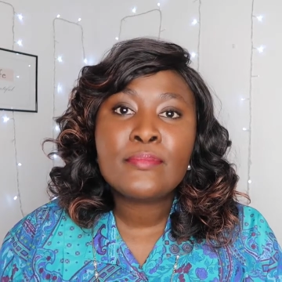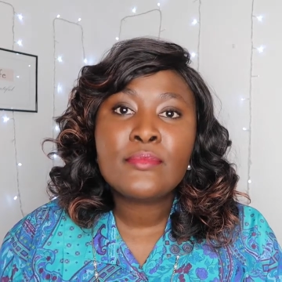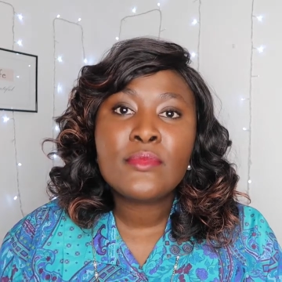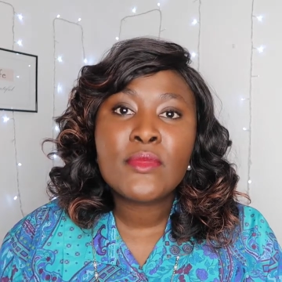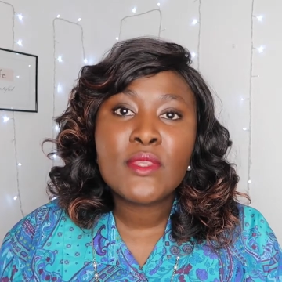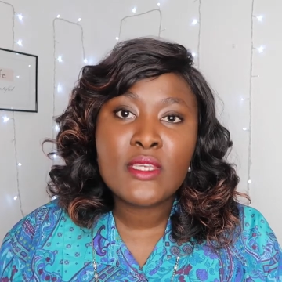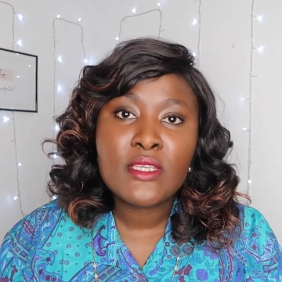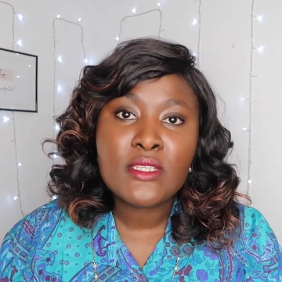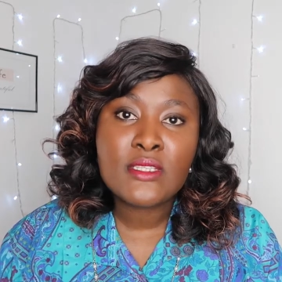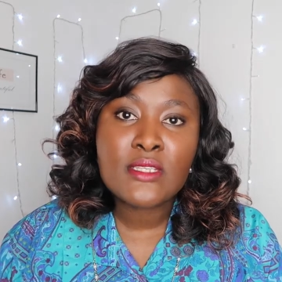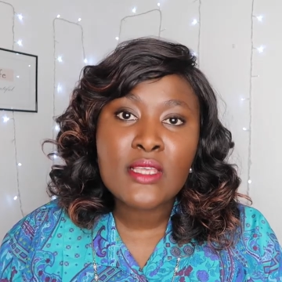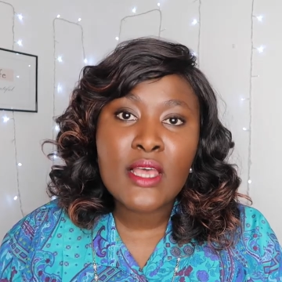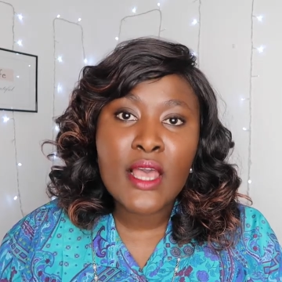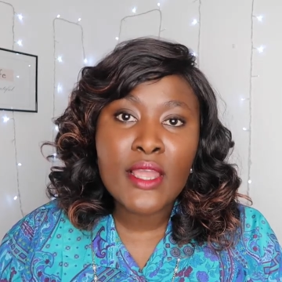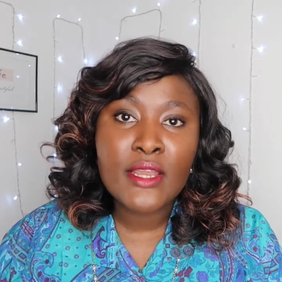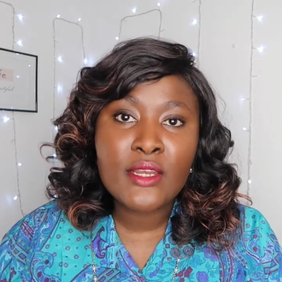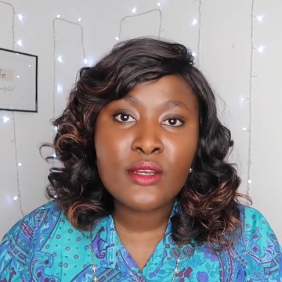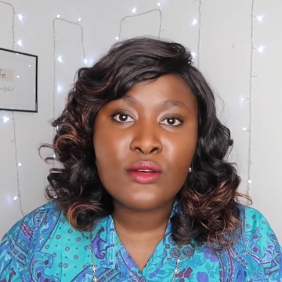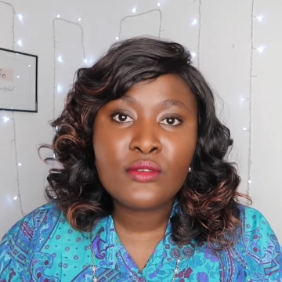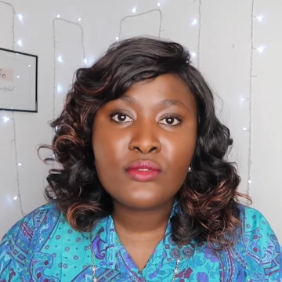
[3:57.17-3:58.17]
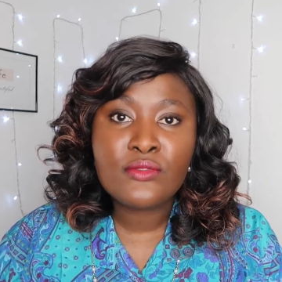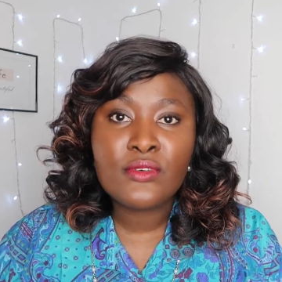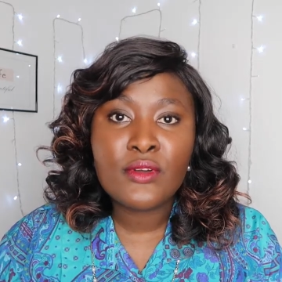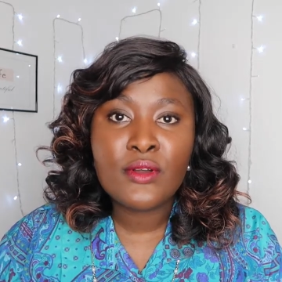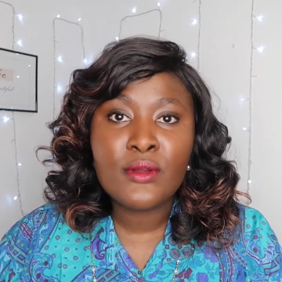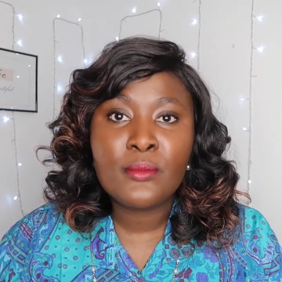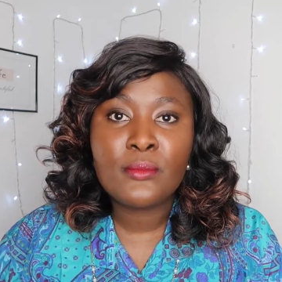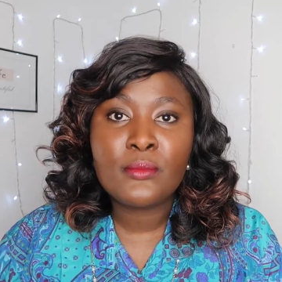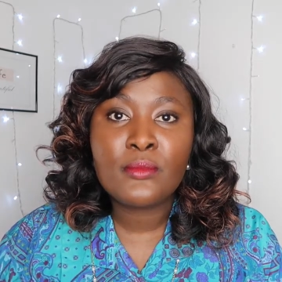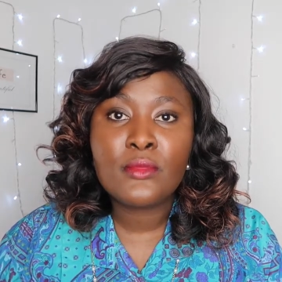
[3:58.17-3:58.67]
this kind of
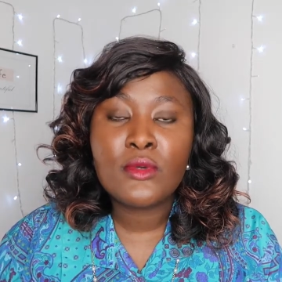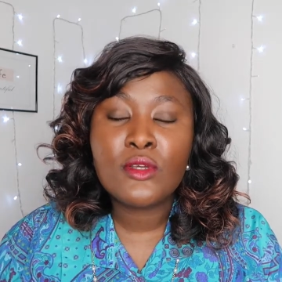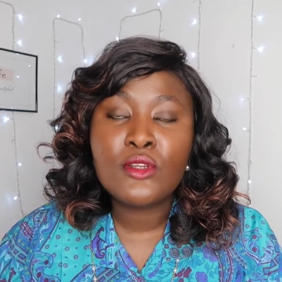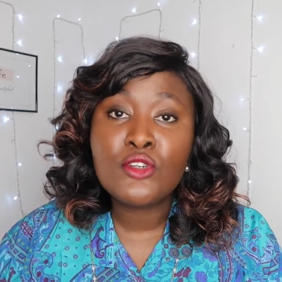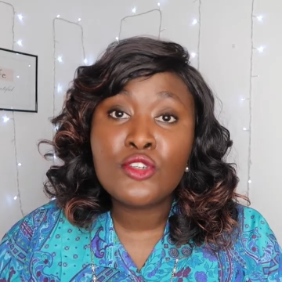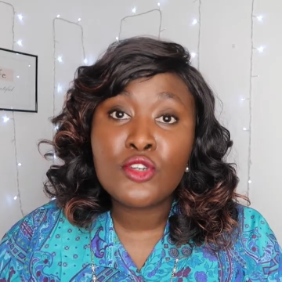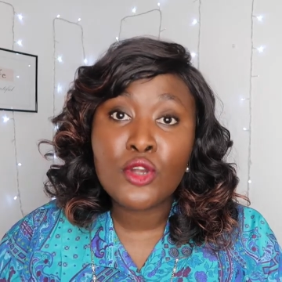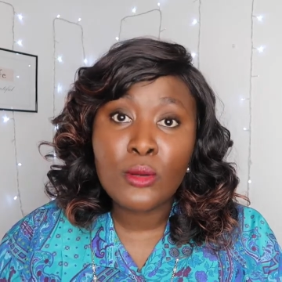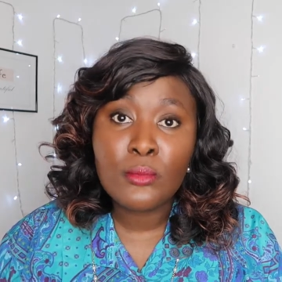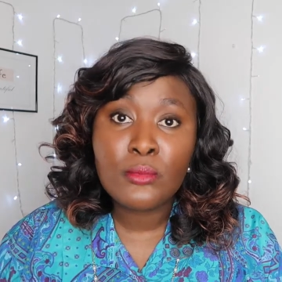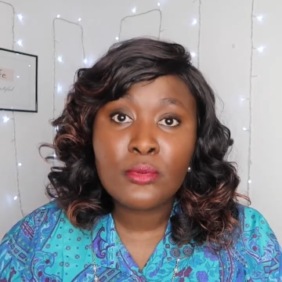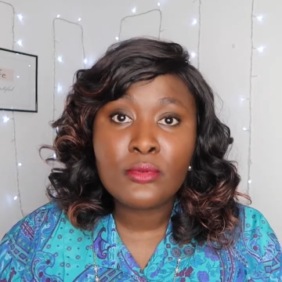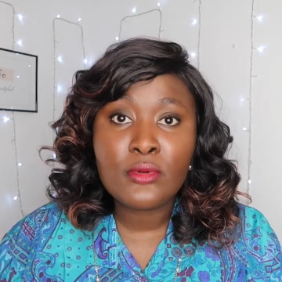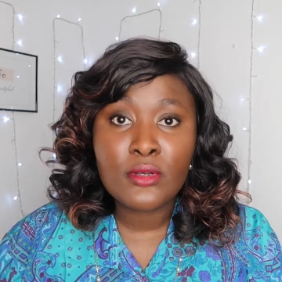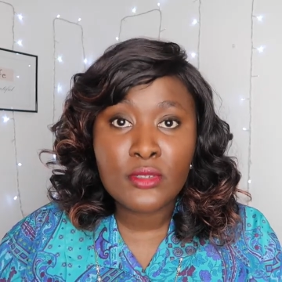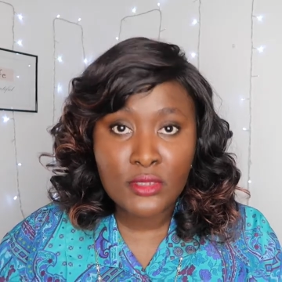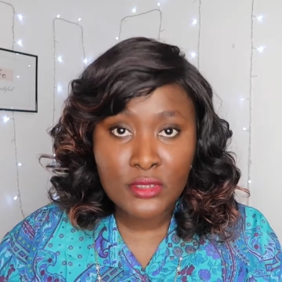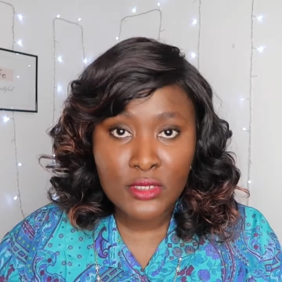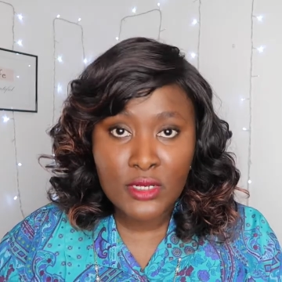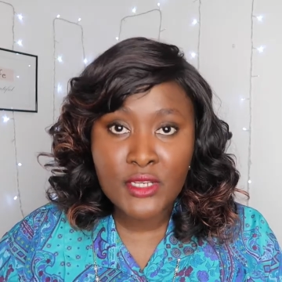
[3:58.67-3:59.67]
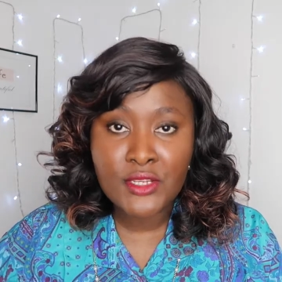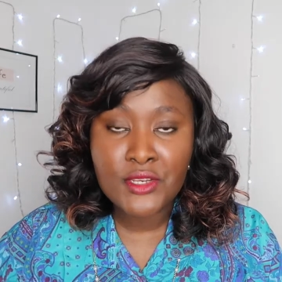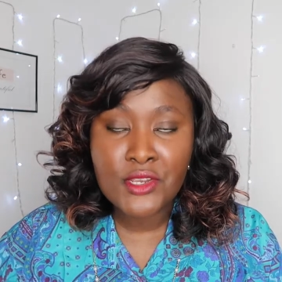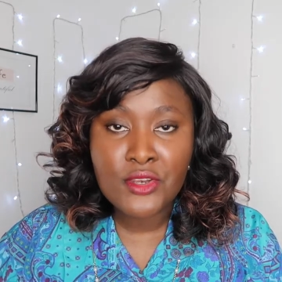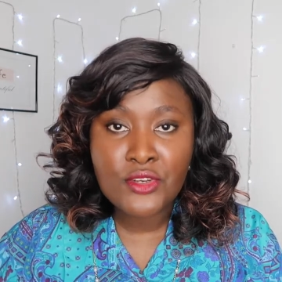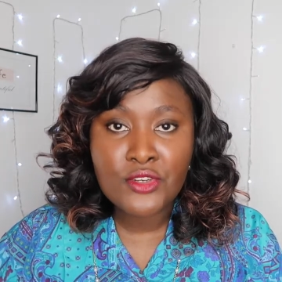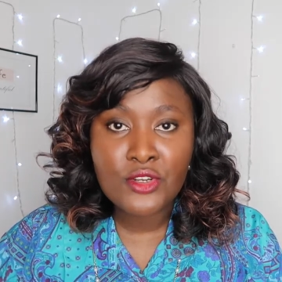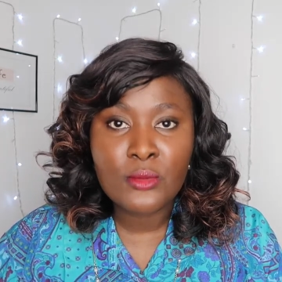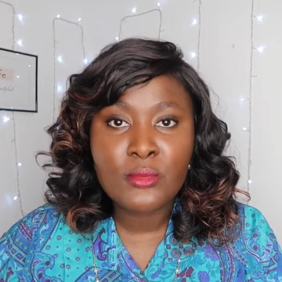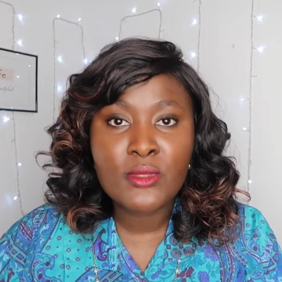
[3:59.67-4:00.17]
job, on the
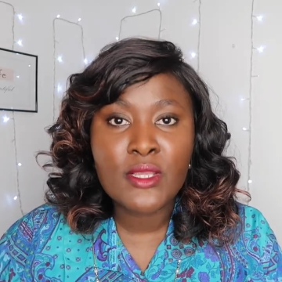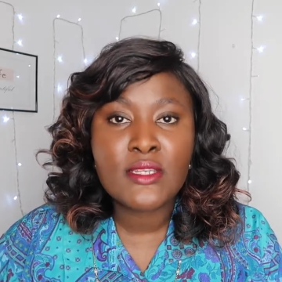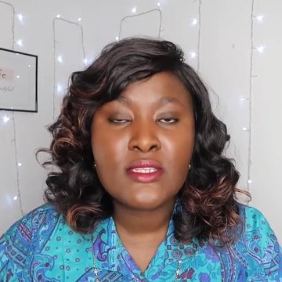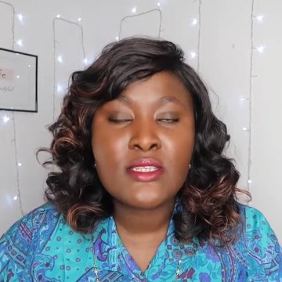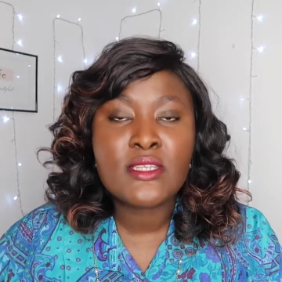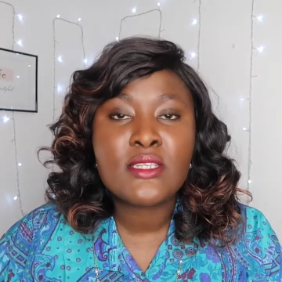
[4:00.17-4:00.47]
cleaning job that